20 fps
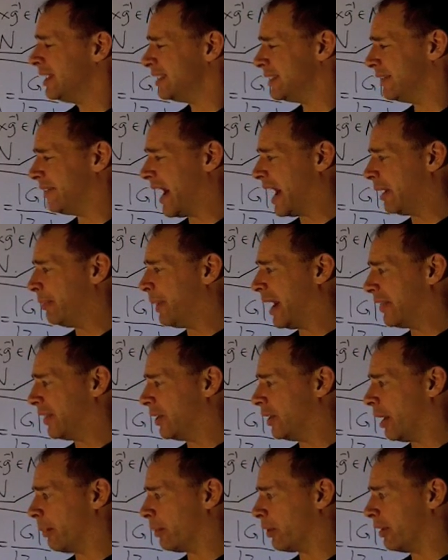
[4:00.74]
divided by the
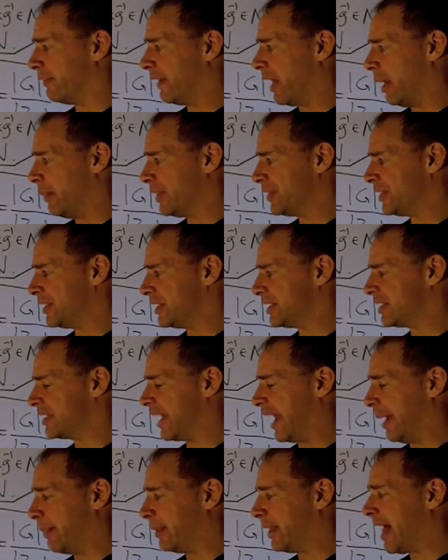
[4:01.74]
number of elements in the
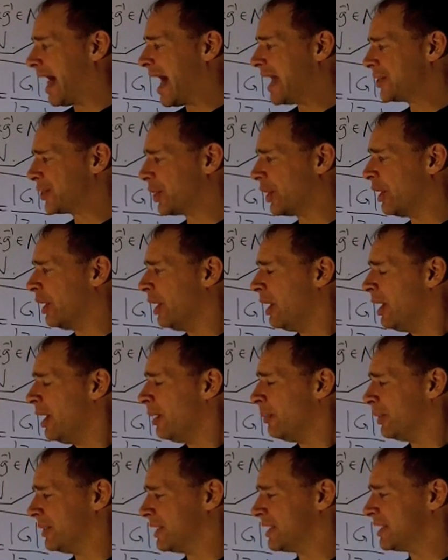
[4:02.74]
stabilizer,
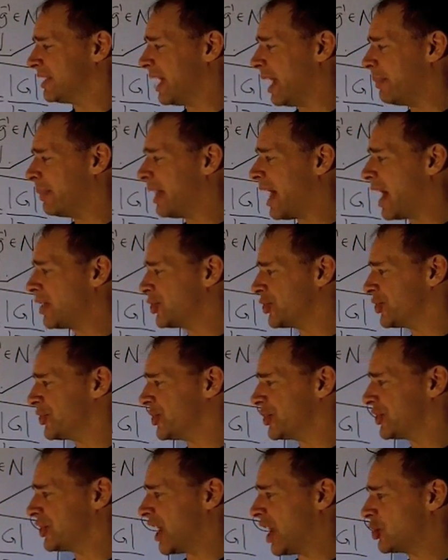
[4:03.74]
but the stabilizer is
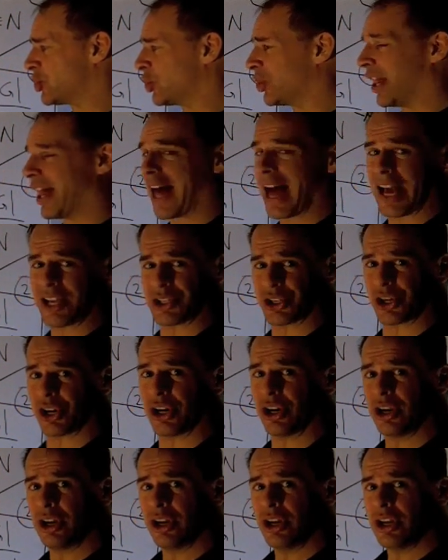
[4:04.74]
the
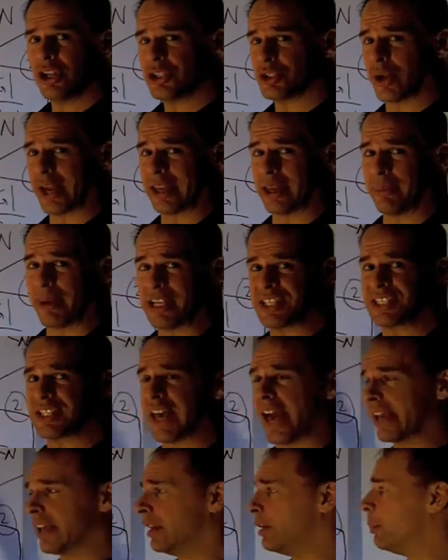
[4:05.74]
centralizer, so I get my
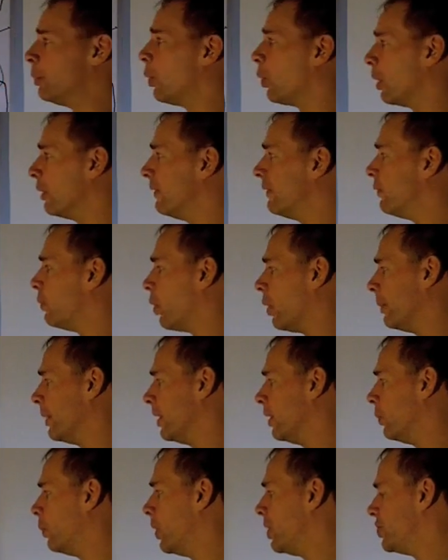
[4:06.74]
second important
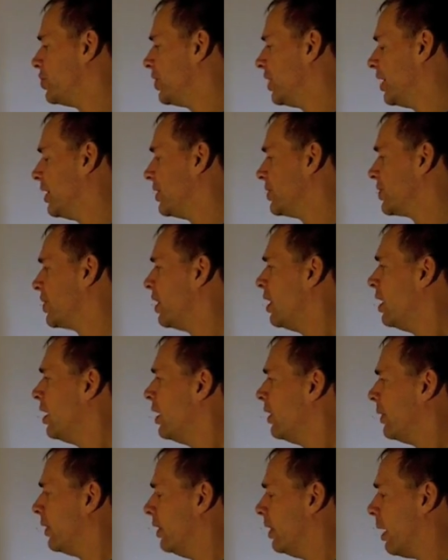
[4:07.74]
formula, which is
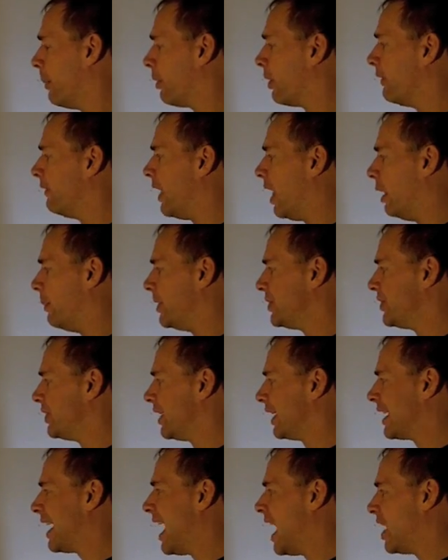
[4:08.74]
the number of elements in
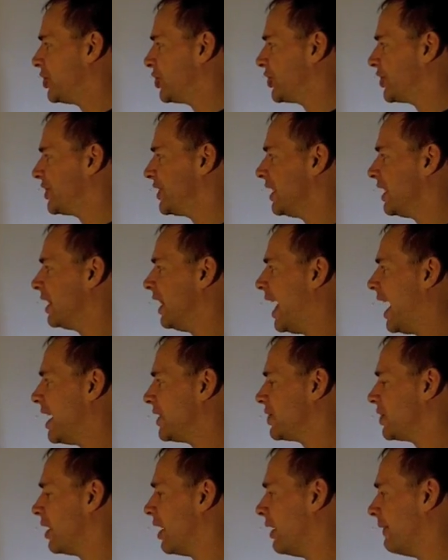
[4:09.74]
the conjugacy
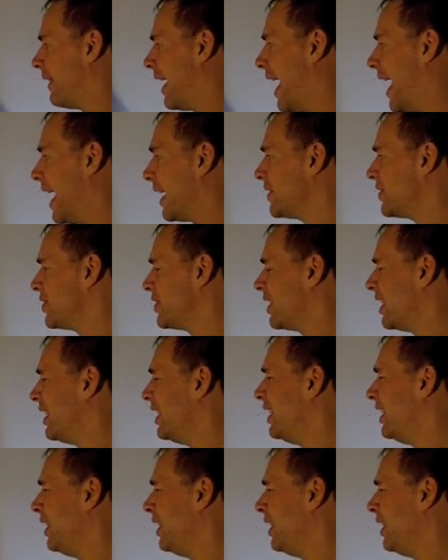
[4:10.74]
class of X